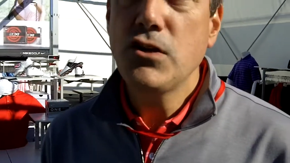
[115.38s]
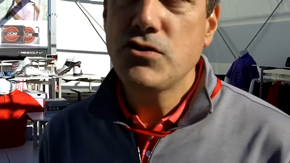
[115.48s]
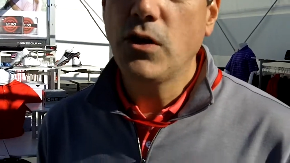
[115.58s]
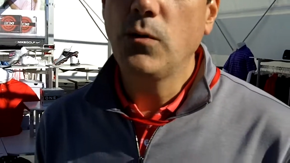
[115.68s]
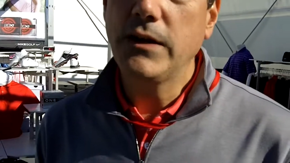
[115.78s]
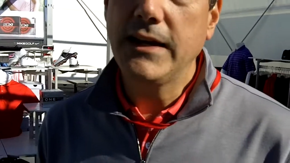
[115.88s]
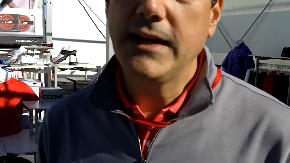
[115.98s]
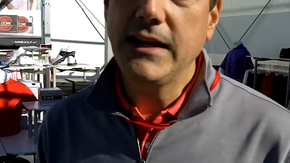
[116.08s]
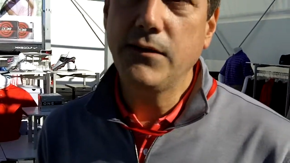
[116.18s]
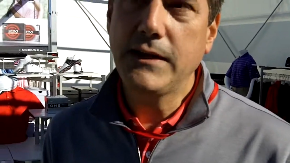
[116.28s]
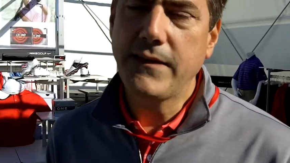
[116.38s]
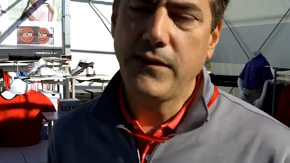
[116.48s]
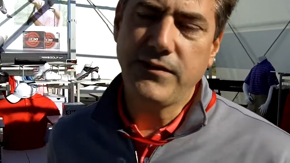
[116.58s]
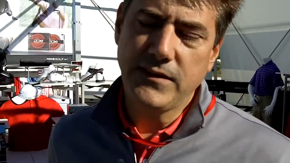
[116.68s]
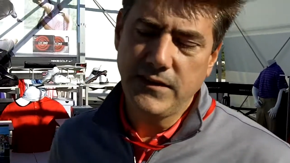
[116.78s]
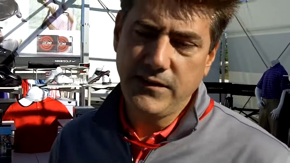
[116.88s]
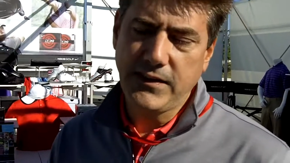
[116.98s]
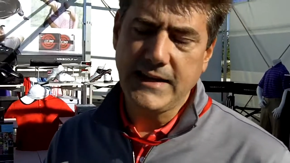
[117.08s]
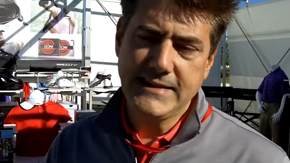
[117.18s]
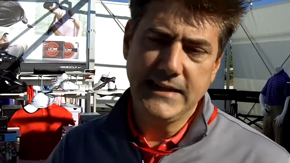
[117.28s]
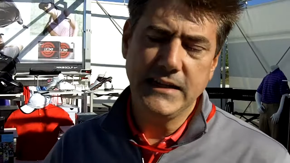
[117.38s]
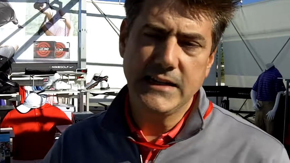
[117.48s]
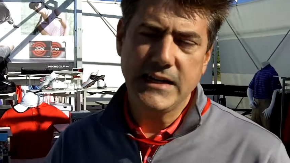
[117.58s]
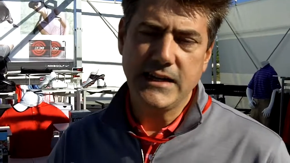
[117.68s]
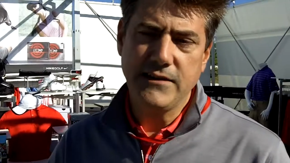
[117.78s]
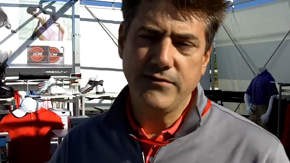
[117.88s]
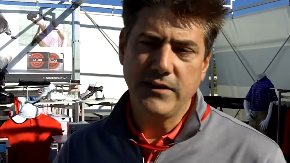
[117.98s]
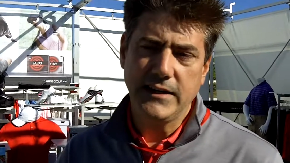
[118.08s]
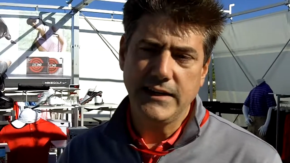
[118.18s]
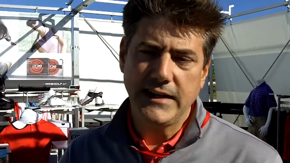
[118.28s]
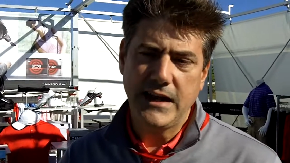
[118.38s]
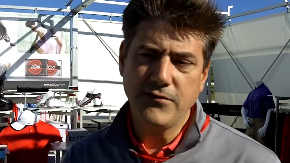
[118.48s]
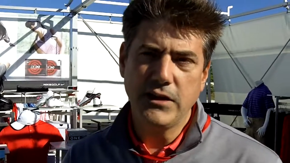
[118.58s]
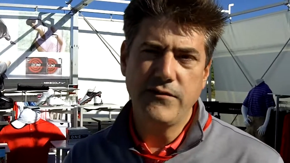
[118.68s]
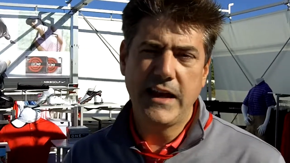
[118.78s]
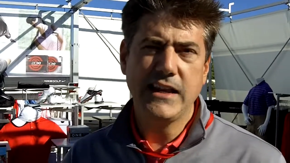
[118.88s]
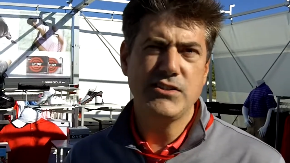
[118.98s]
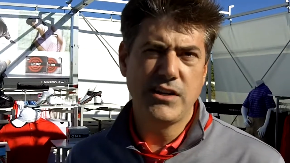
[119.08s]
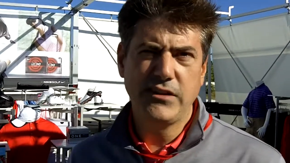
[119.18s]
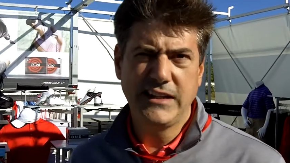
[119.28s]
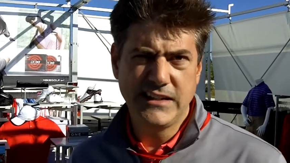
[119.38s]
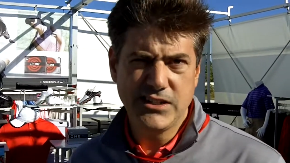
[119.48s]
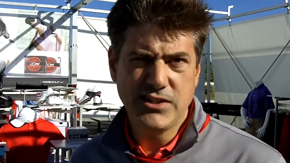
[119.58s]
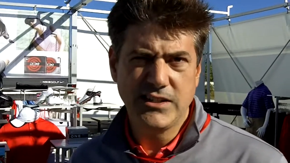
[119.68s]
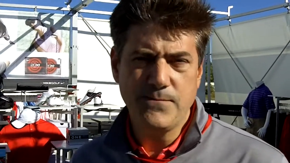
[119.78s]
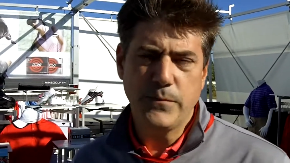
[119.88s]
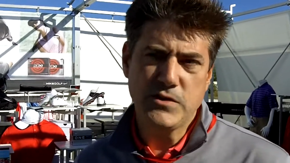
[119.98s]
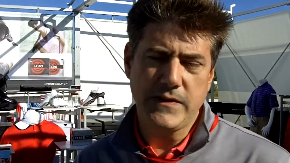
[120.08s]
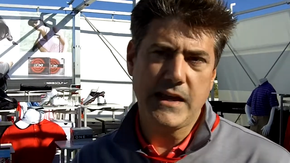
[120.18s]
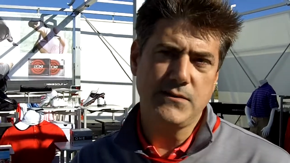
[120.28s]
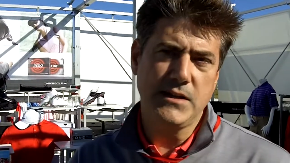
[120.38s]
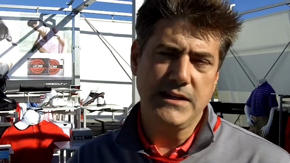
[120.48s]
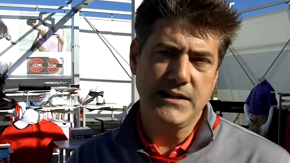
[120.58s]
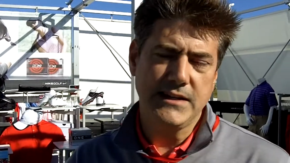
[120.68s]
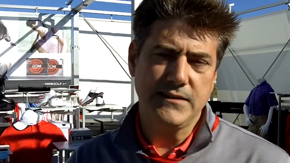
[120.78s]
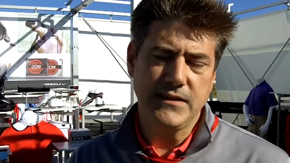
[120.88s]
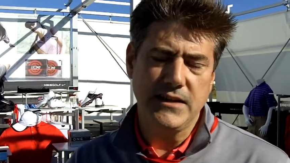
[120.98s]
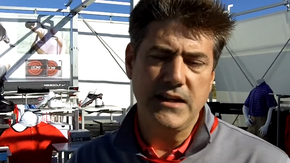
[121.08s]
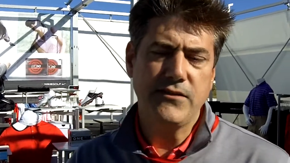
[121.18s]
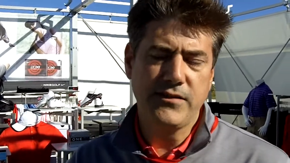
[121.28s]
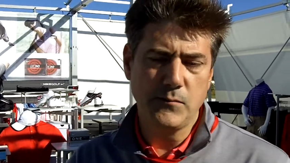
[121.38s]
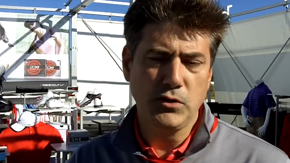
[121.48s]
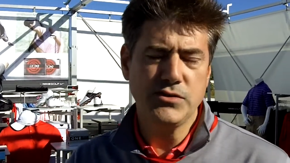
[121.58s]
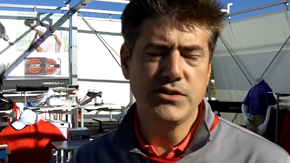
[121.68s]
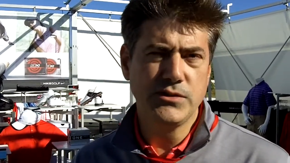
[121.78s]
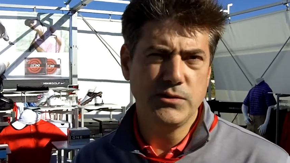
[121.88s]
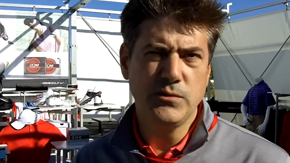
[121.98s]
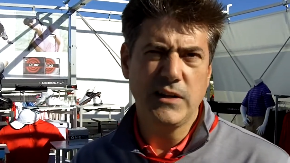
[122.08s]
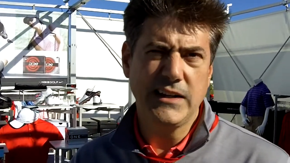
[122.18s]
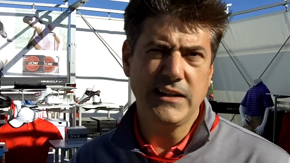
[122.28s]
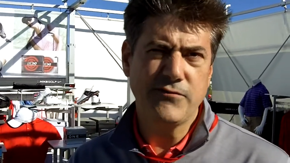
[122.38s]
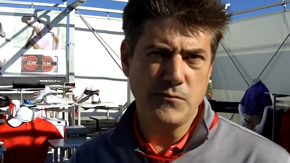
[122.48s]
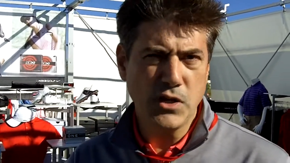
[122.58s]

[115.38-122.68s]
So you know, again, this this idea of uh, every advantage, every condition. So that uh, it's similar to uh, from